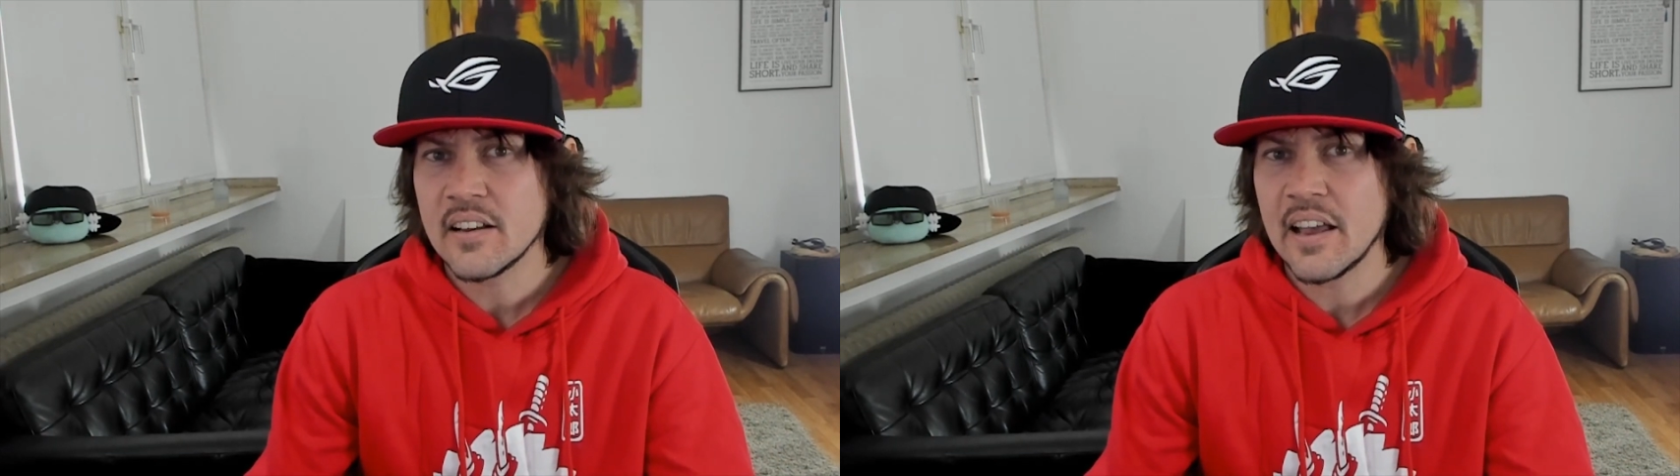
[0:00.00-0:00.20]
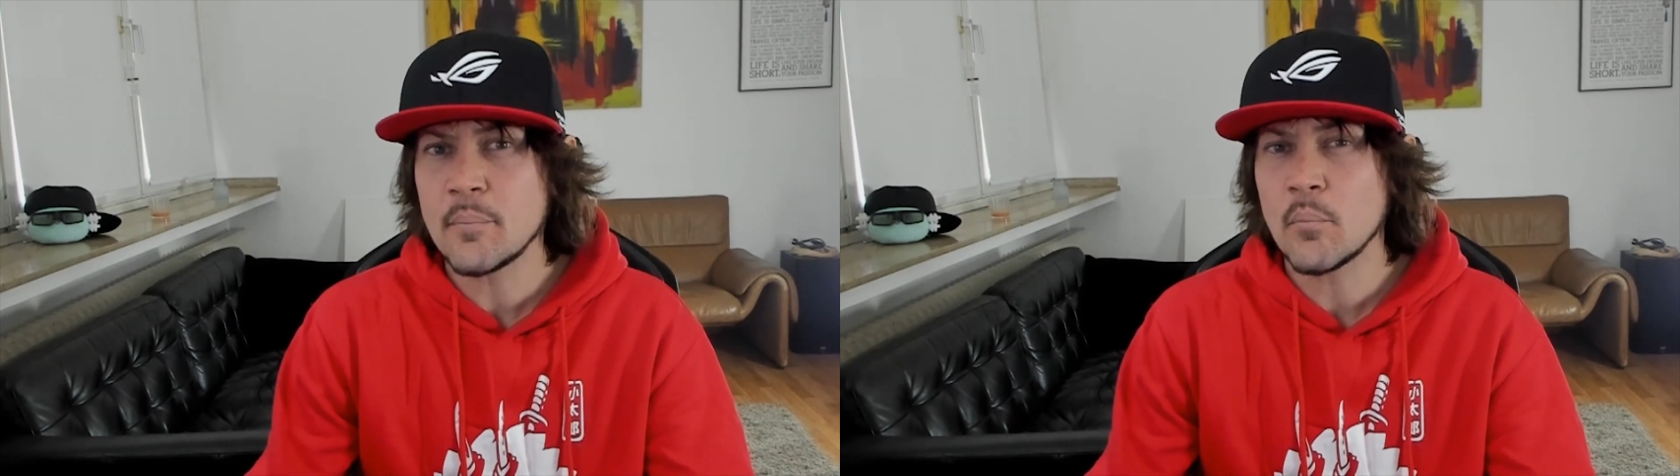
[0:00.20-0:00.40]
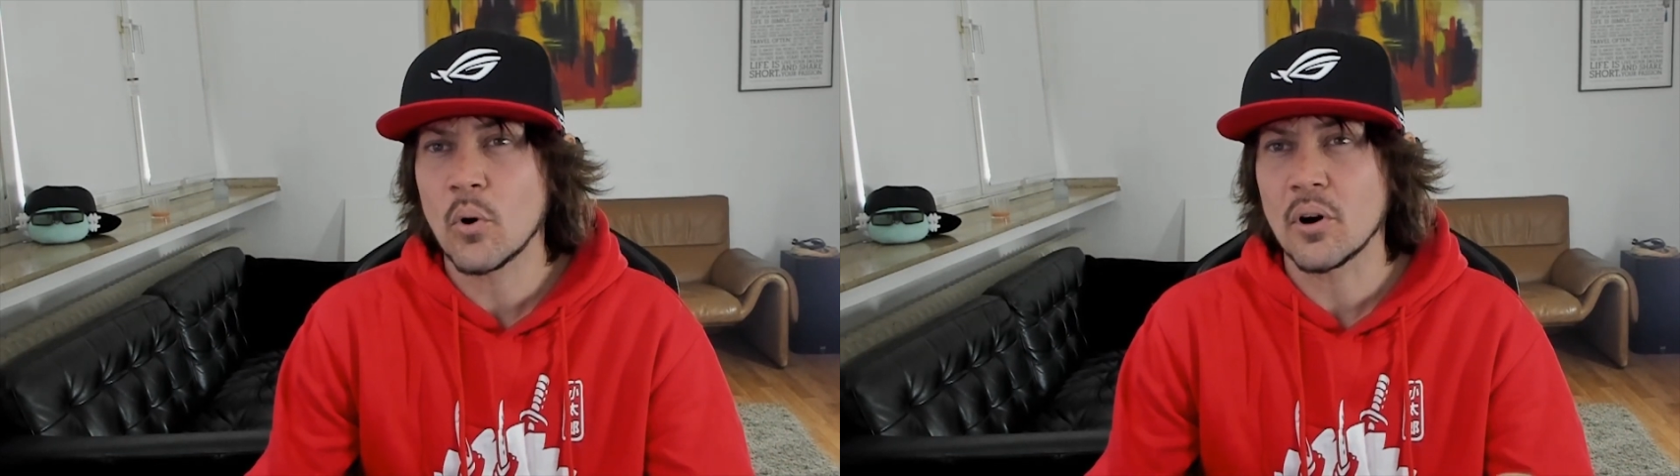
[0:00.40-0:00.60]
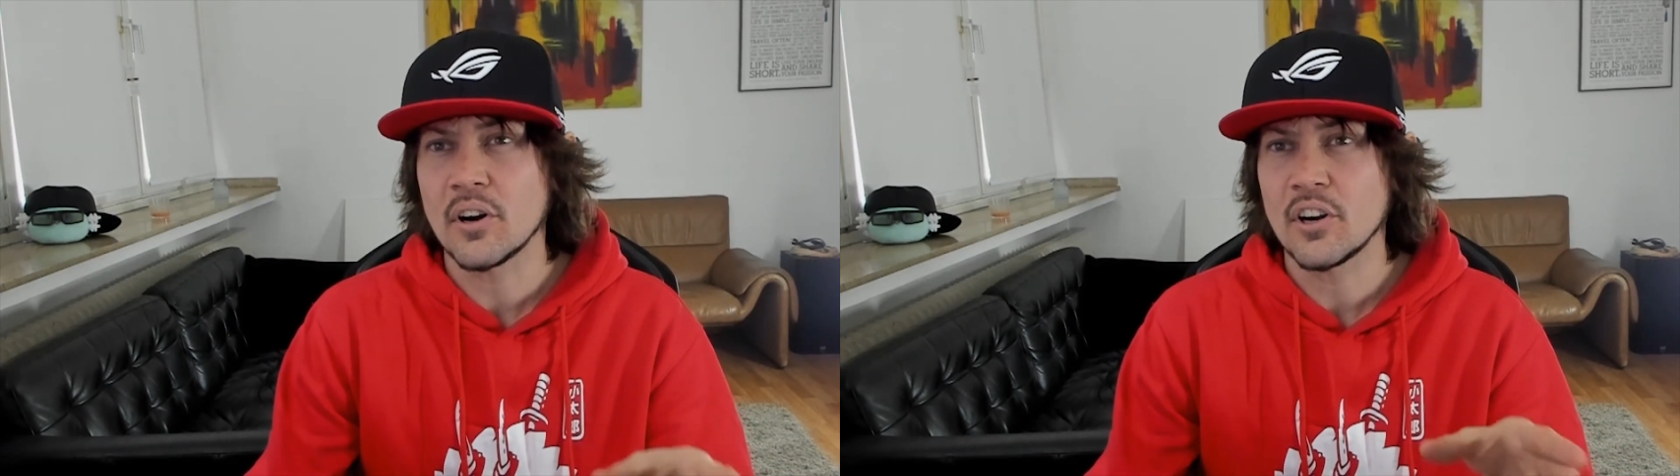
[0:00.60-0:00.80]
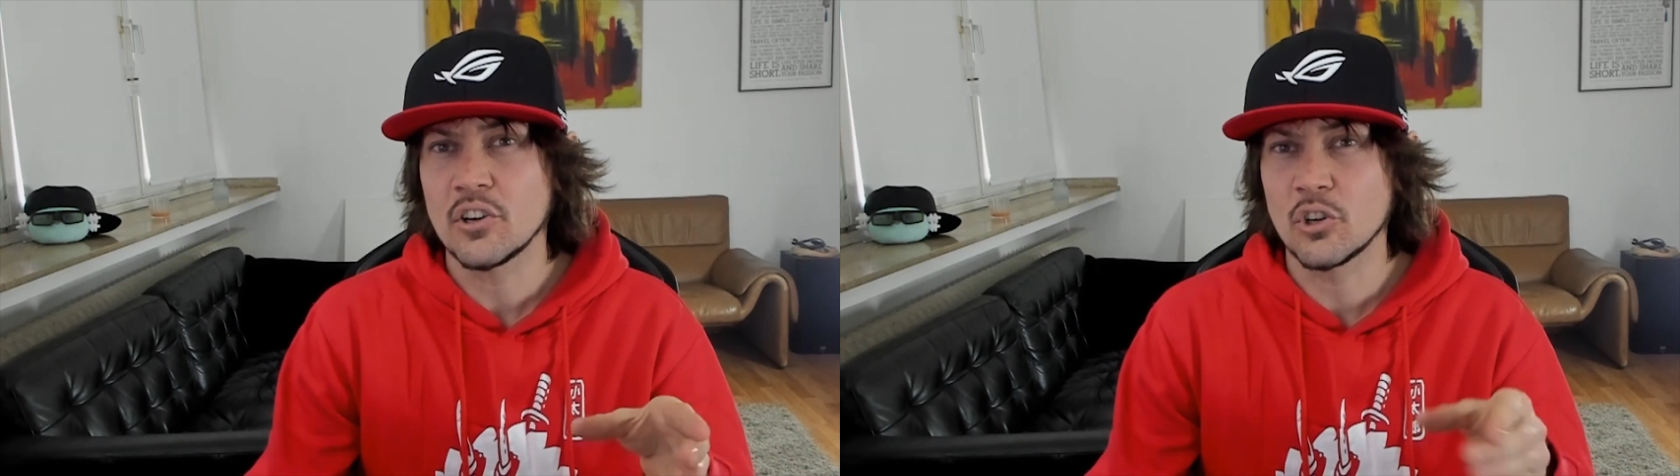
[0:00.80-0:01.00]
and more
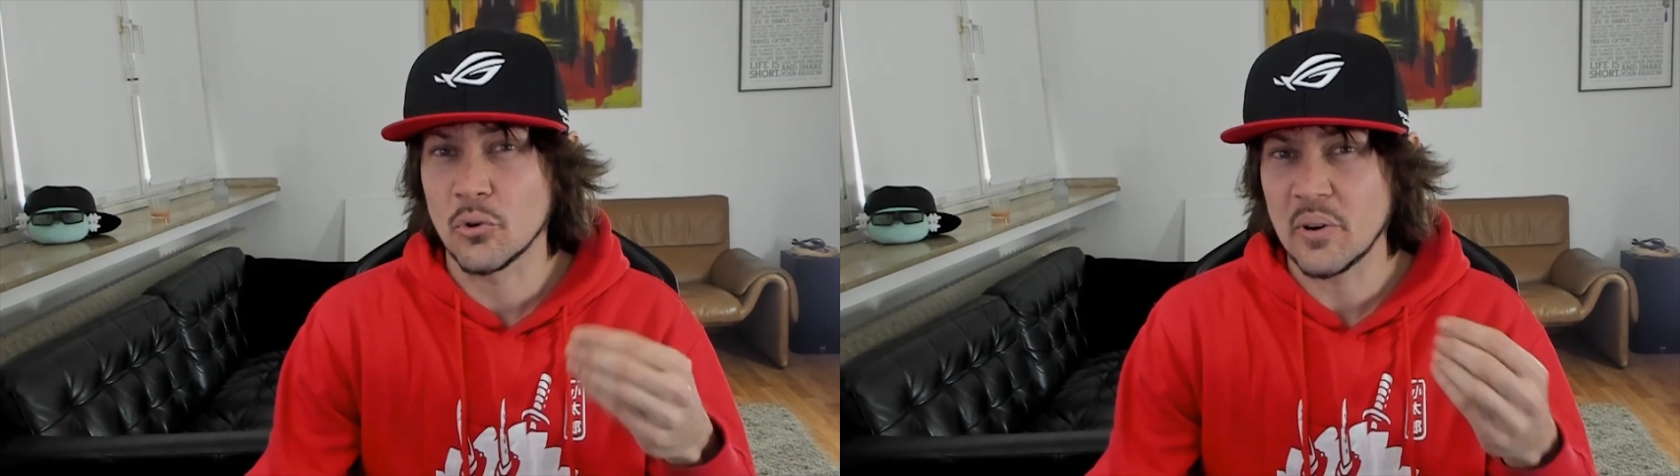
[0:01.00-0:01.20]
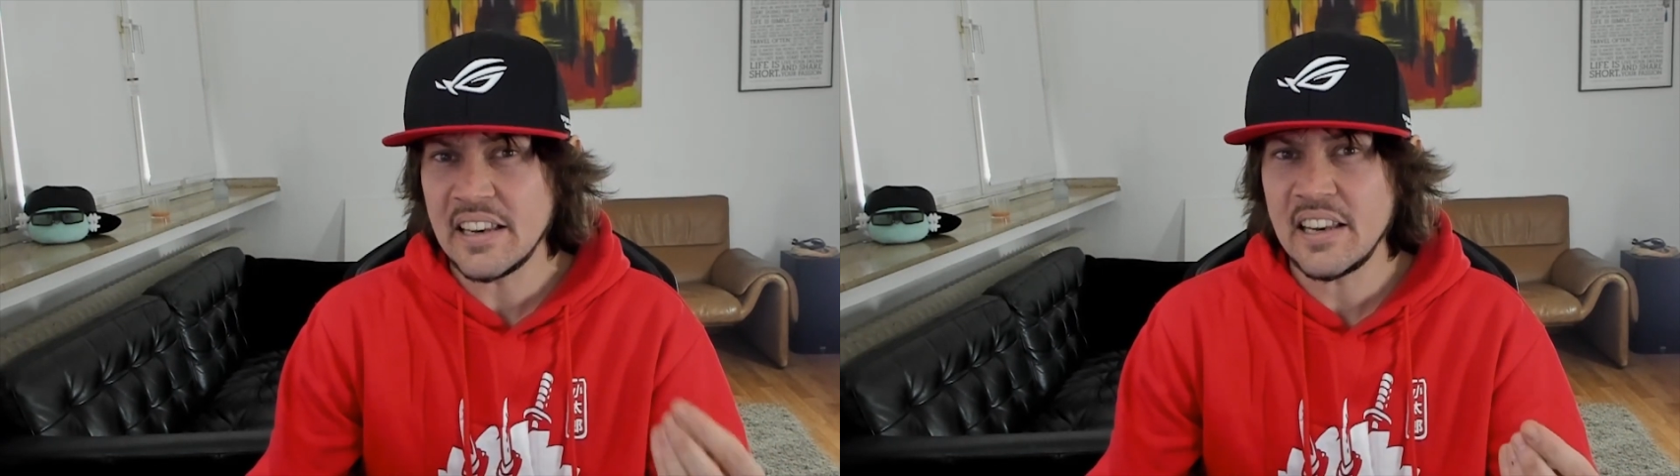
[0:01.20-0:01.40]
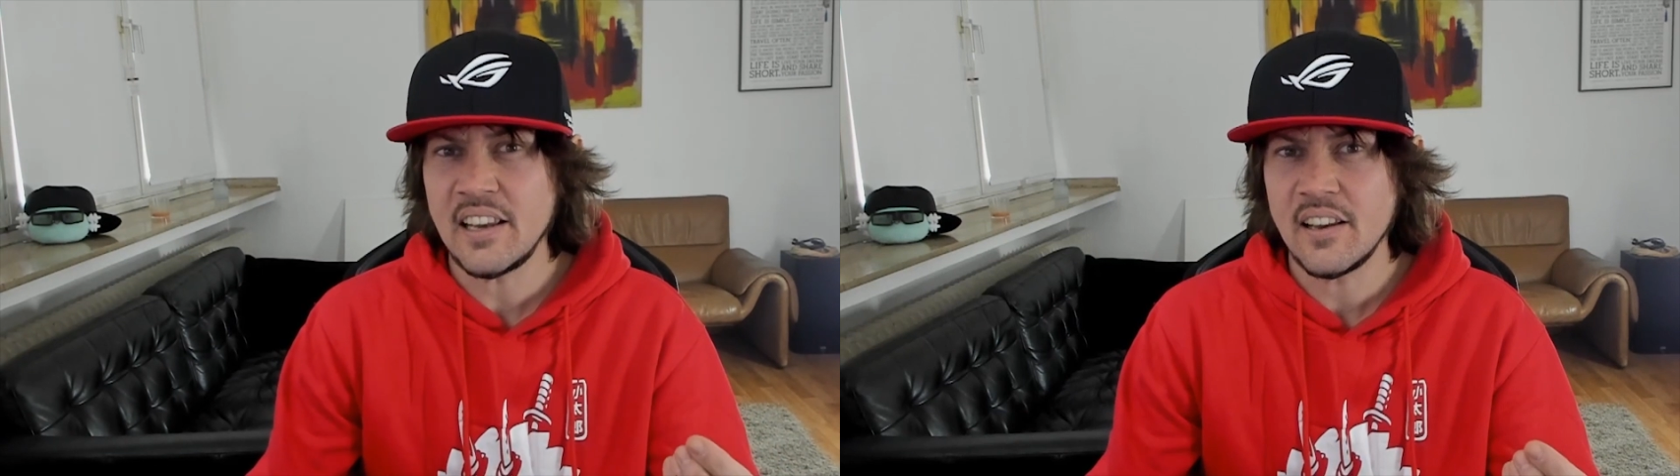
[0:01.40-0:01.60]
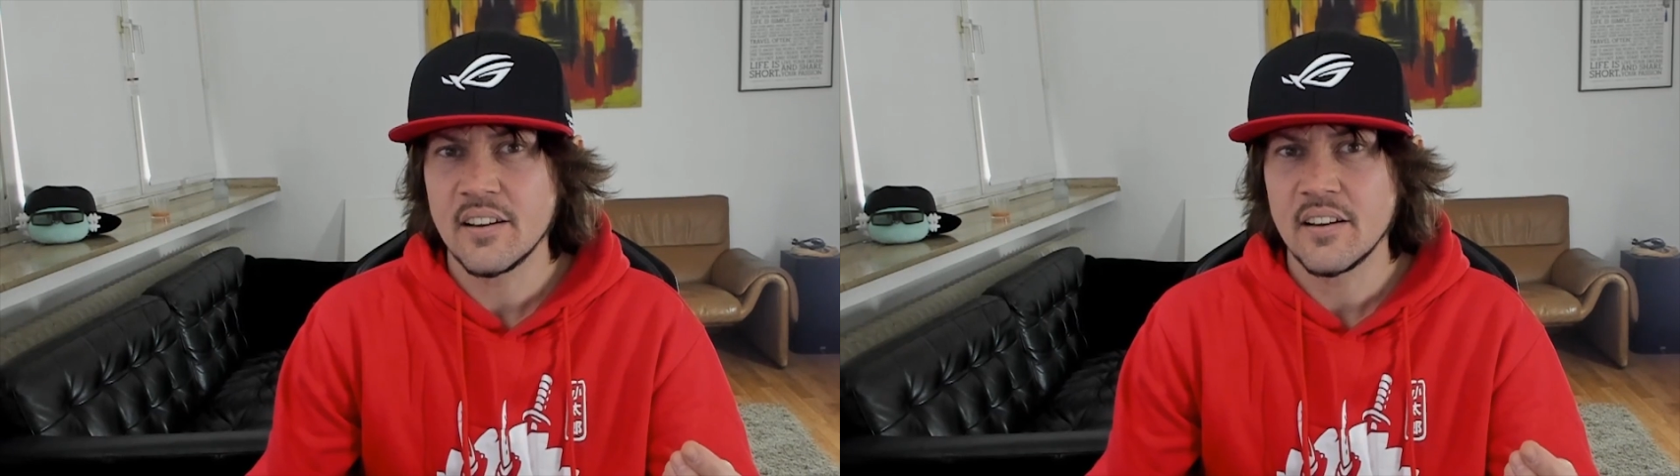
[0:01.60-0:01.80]
greedy,